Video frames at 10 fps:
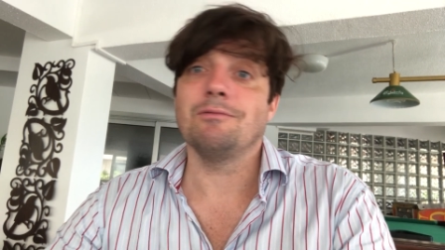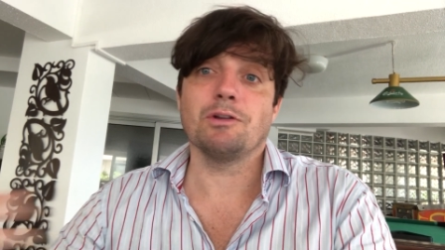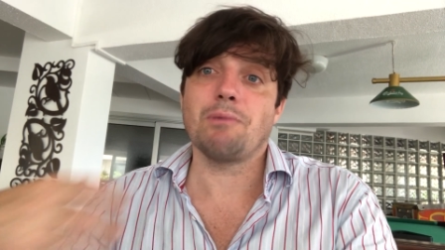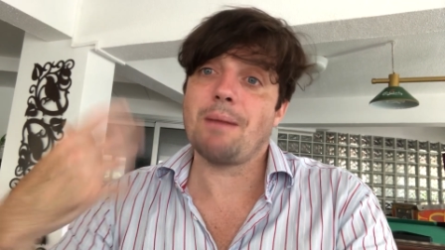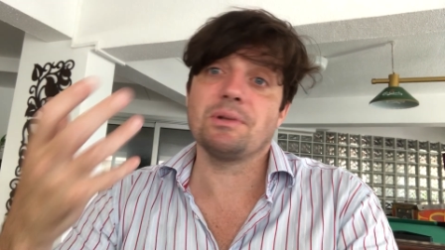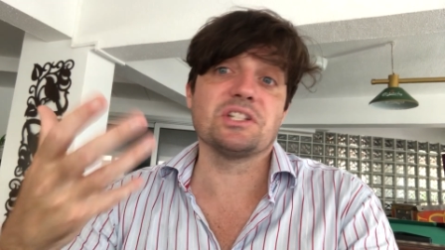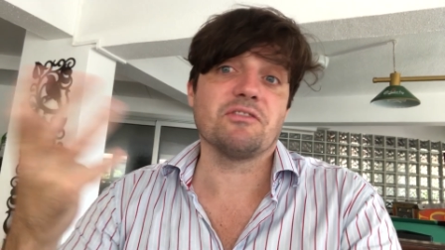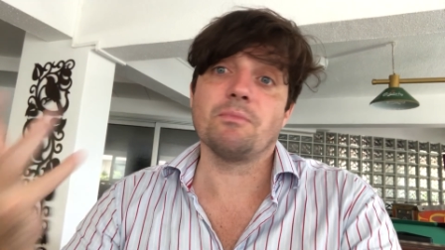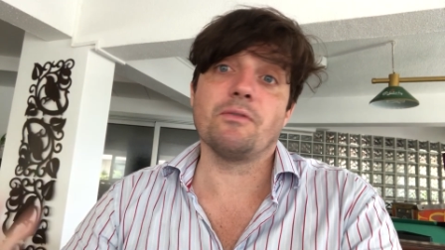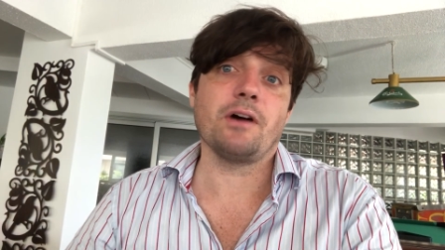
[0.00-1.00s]
with weapons
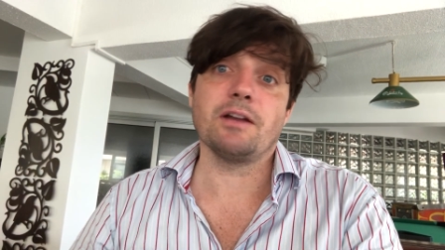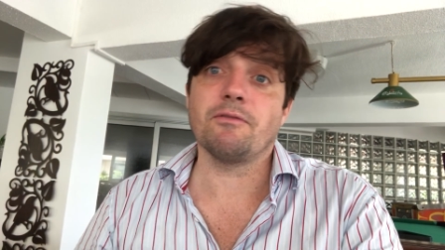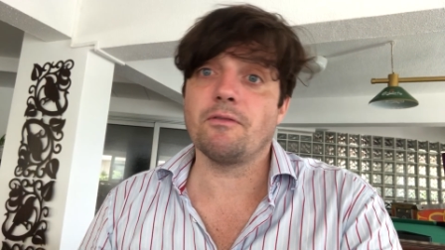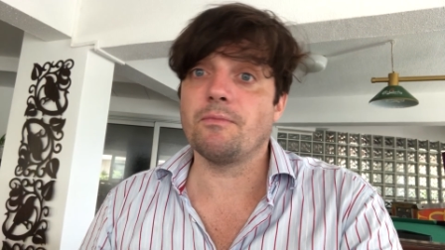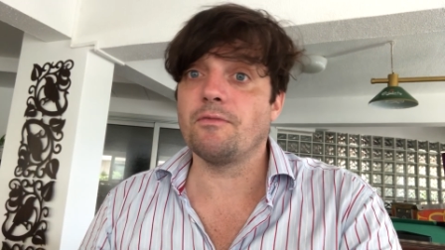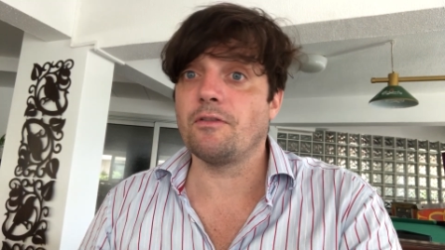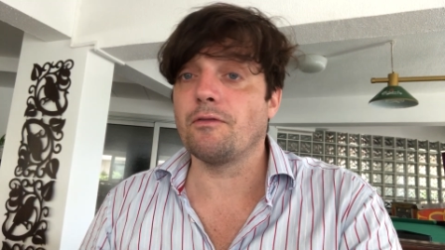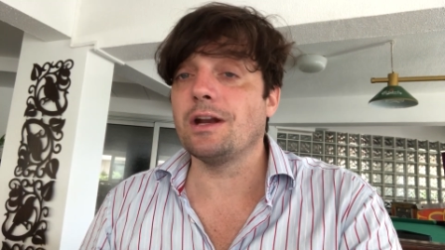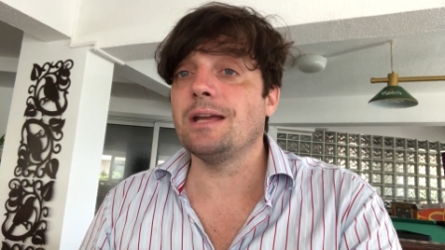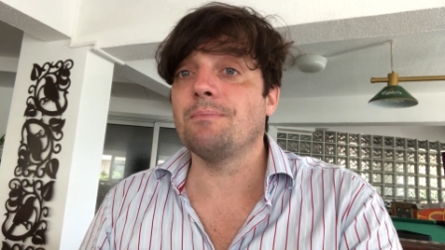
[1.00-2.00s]
often provided for, for
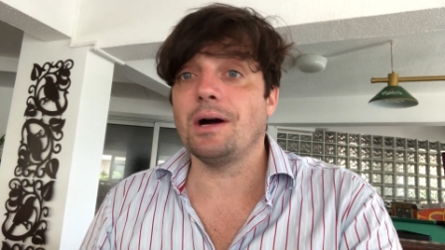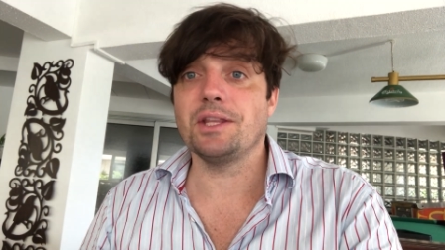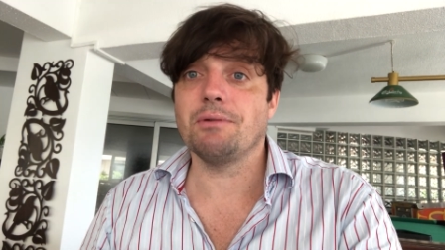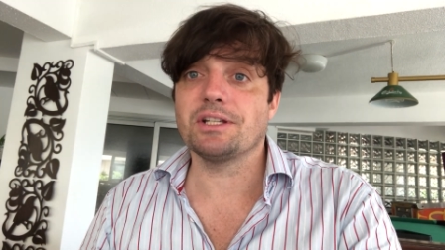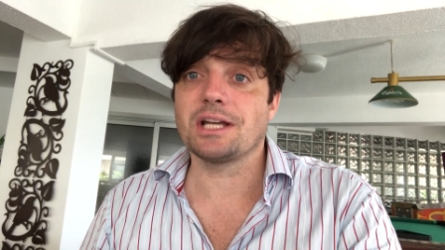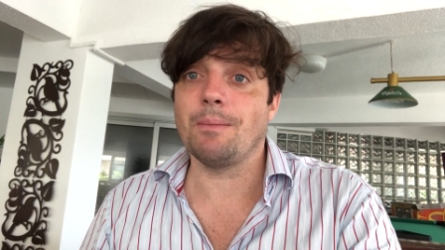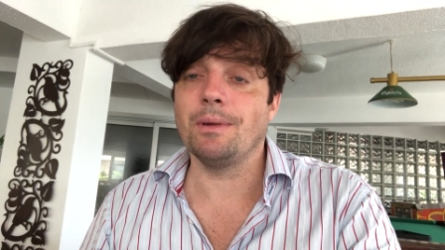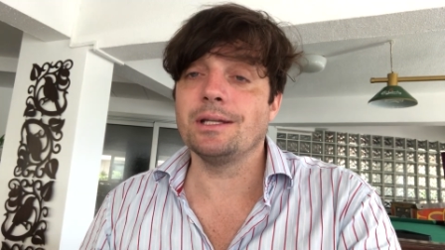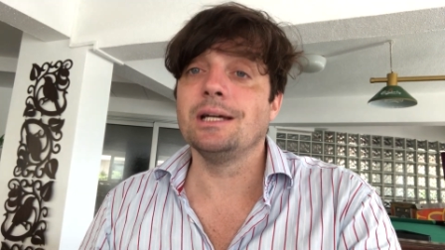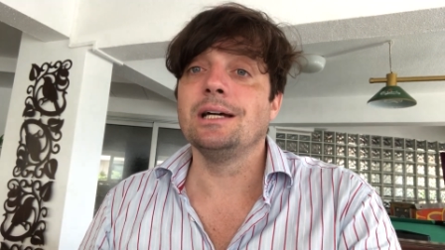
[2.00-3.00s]
free by the US
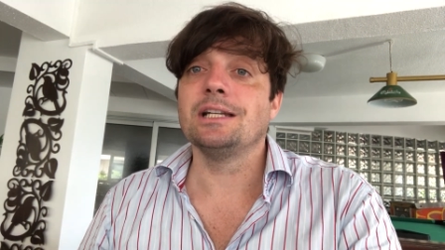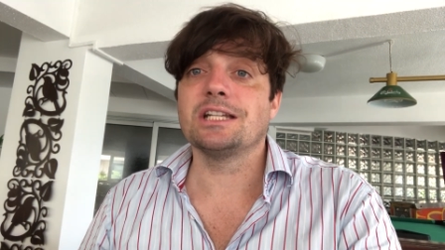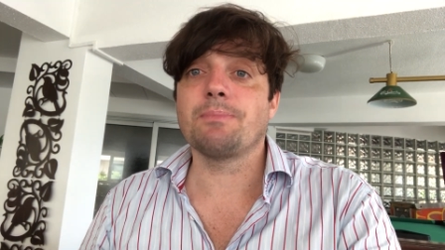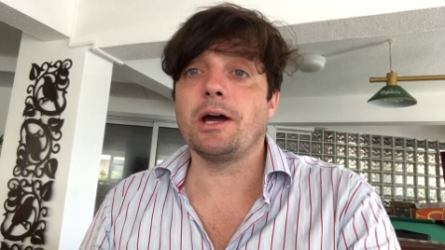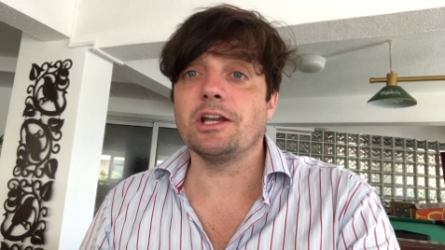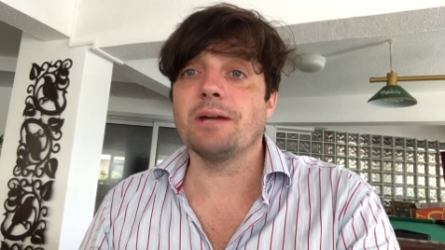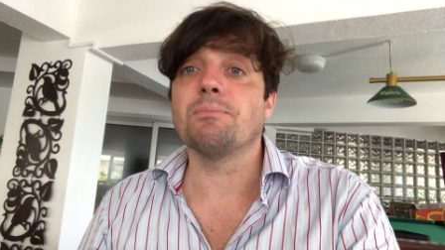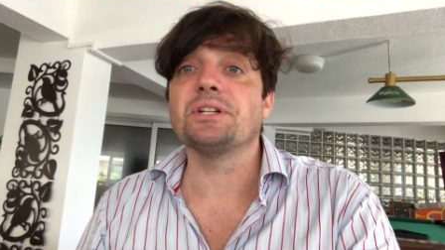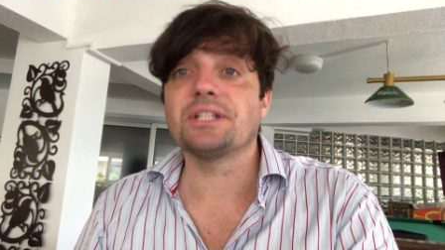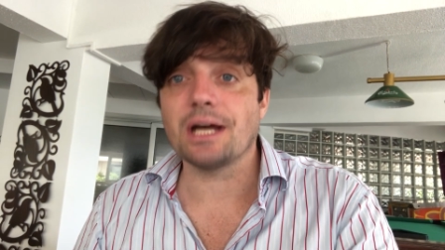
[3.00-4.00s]
government, despite knowing
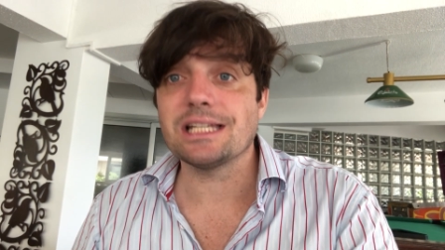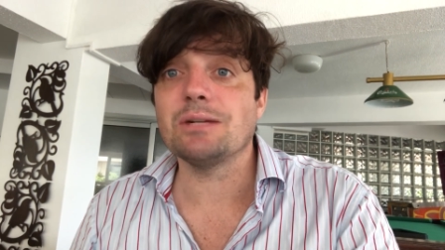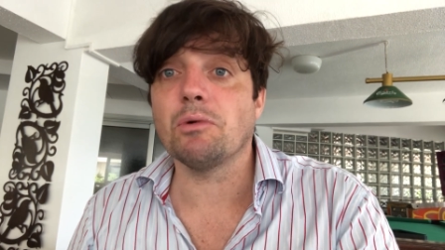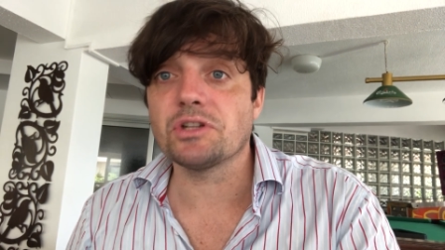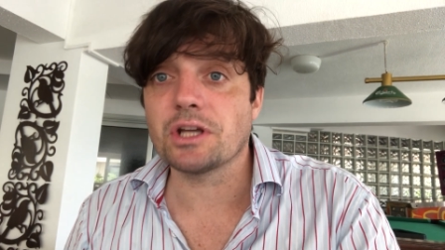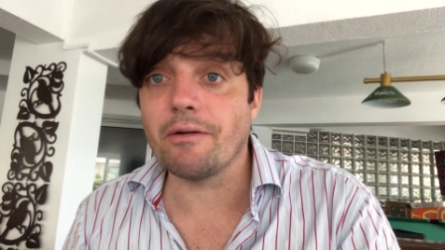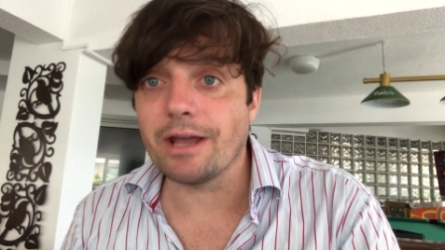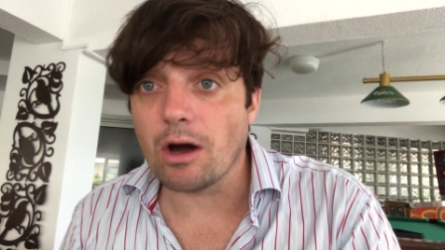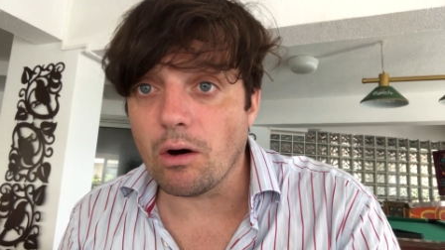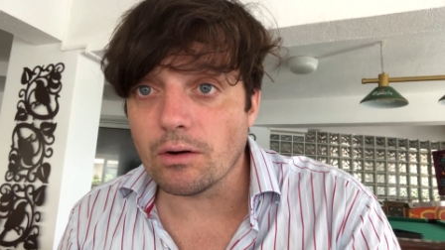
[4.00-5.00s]
precisely what's
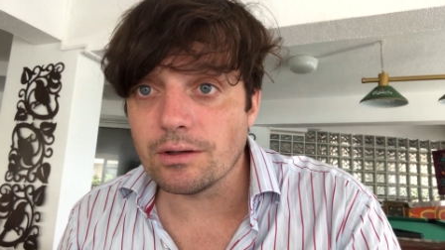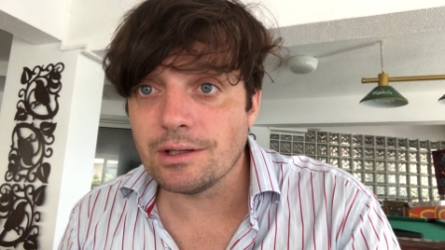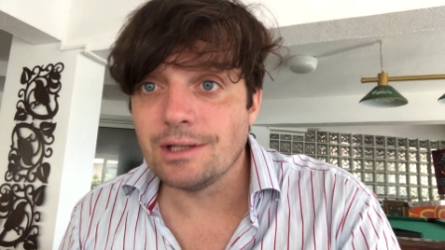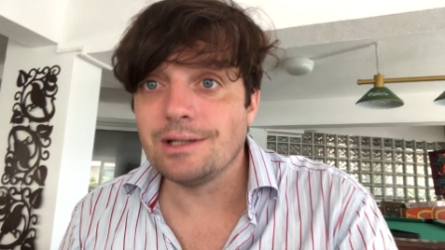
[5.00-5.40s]
going on,